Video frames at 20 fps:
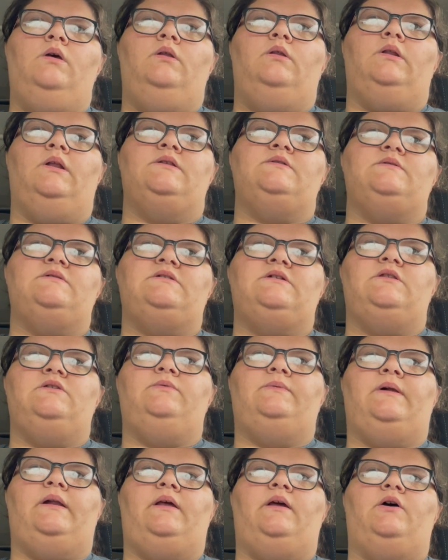That's what's on the
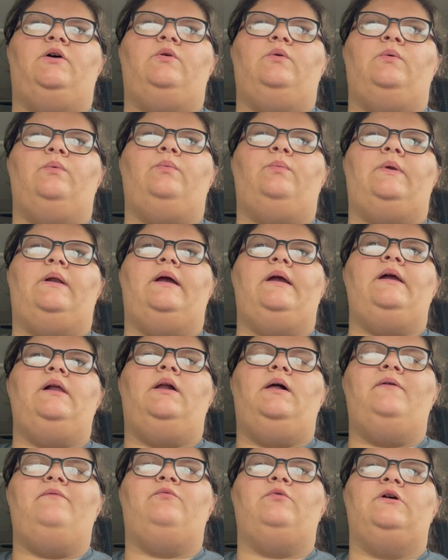radio. When I get
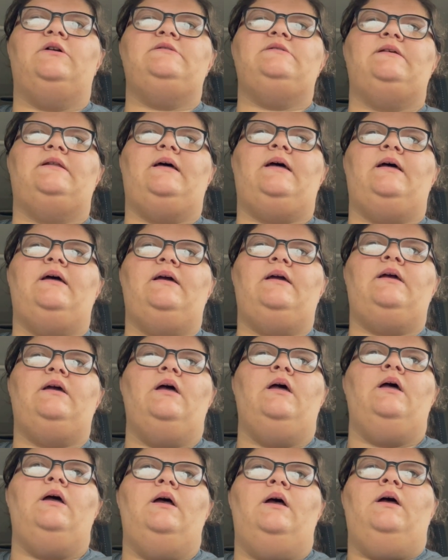off work today,
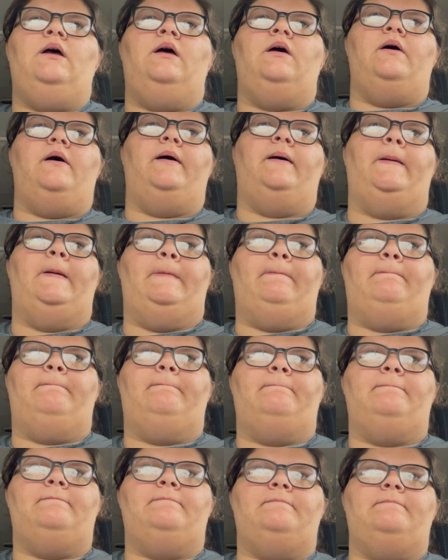
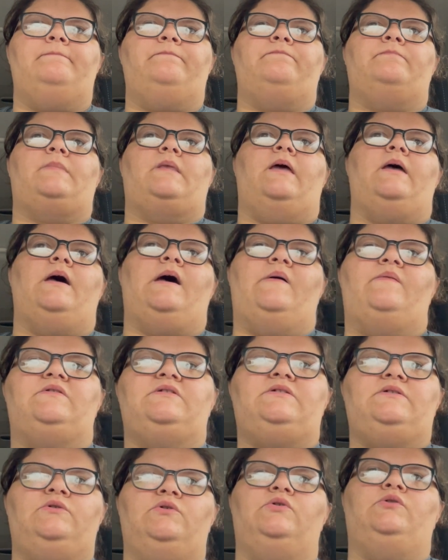I have
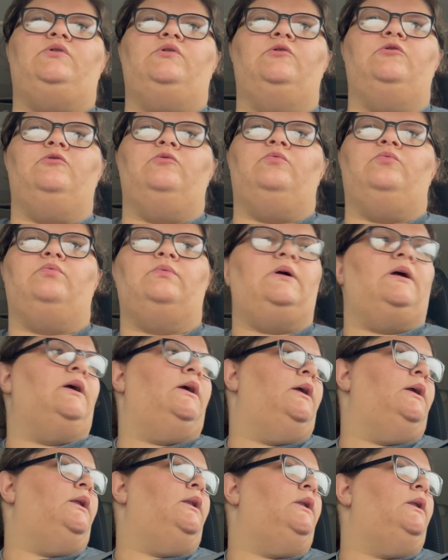to
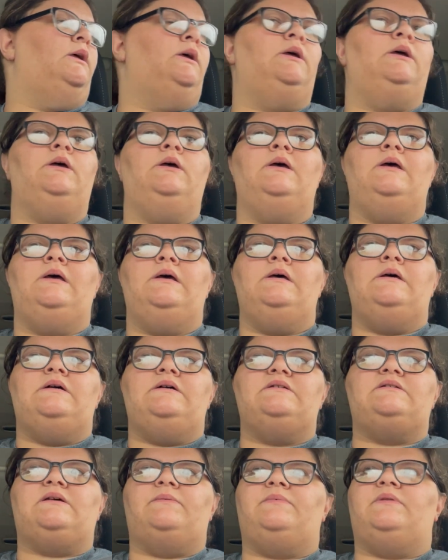run
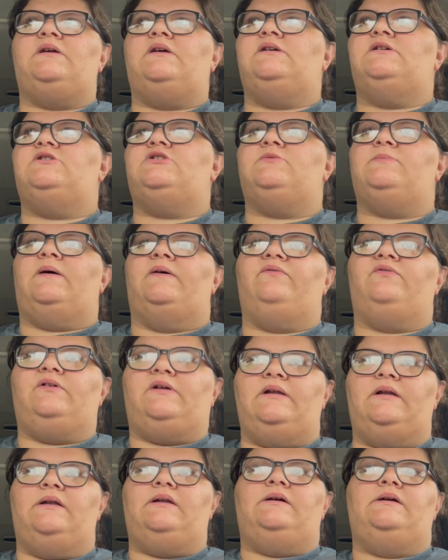something to my
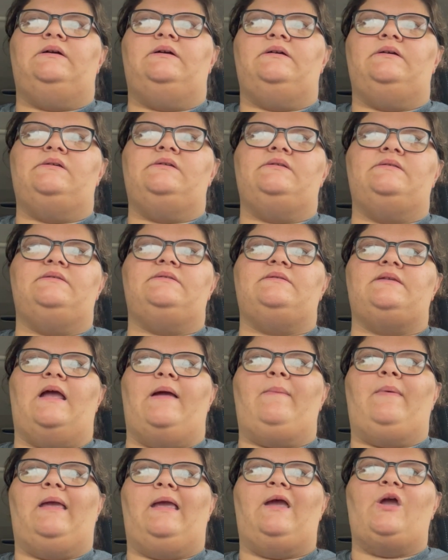friend
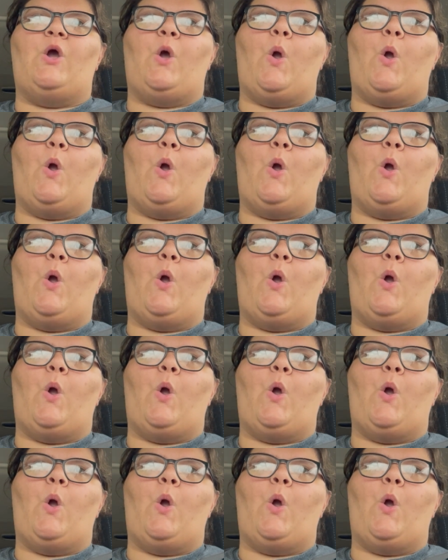Sammy.